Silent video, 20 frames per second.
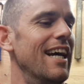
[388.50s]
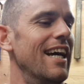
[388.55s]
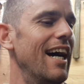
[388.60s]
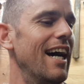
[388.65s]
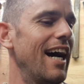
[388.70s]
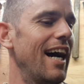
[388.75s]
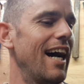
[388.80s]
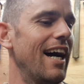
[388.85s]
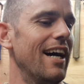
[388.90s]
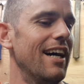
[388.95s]

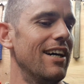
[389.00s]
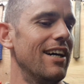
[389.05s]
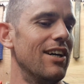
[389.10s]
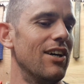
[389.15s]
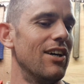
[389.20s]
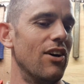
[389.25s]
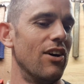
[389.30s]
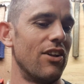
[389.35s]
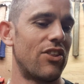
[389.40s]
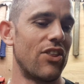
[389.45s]

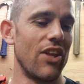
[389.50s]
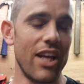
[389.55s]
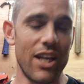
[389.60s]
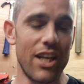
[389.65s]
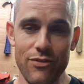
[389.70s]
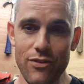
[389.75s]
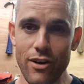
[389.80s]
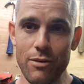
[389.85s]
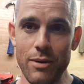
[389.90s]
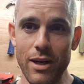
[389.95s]
Thank you
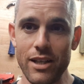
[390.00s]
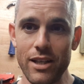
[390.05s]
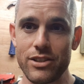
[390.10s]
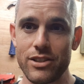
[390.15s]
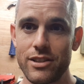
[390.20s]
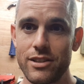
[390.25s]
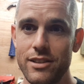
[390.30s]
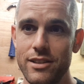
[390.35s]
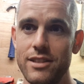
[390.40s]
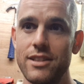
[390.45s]
very
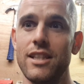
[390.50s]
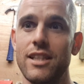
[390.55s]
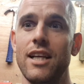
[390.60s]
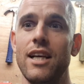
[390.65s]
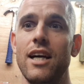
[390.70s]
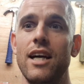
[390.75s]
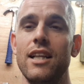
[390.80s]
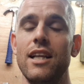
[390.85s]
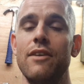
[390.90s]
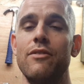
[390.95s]
much.
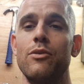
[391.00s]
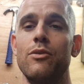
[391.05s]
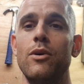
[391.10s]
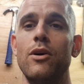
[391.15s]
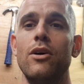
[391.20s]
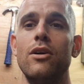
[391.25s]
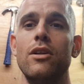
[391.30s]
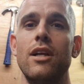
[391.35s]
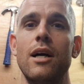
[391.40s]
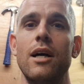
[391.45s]
I love you
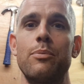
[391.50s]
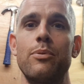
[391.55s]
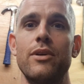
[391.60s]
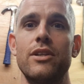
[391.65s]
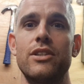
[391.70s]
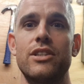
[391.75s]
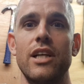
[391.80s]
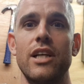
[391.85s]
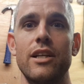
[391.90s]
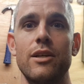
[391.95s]
all. I
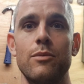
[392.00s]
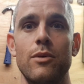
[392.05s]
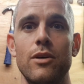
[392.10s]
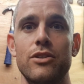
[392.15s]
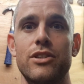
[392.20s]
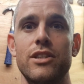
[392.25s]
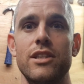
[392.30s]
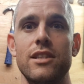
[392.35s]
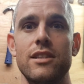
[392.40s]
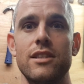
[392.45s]
appreciate you
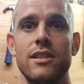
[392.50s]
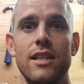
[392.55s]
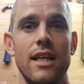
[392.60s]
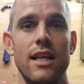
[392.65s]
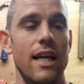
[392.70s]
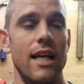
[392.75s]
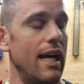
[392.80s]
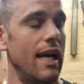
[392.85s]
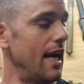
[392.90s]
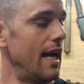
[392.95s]
watching,
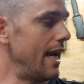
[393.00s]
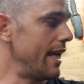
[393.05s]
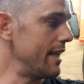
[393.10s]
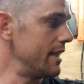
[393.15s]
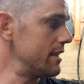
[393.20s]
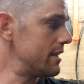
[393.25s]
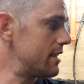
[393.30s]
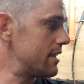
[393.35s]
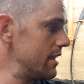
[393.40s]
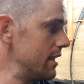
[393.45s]

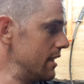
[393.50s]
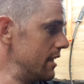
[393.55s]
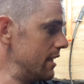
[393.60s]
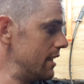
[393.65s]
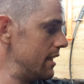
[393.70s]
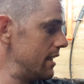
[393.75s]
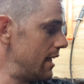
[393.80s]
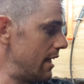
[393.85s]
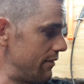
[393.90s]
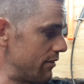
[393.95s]
and
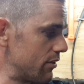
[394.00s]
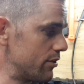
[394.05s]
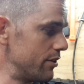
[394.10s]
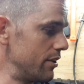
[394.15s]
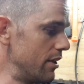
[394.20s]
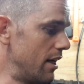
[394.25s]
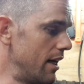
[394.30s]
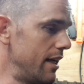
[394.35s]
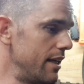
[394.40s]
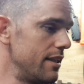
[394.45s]
have a good
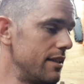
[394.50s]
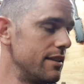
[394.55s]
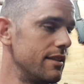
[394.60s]
night.